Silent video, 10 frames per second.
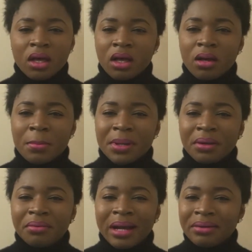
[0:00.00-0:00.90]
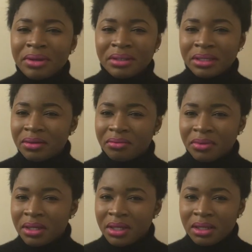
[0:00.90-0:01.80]
a graduate
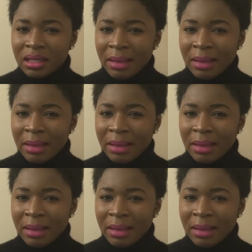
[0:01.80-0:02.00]
degree.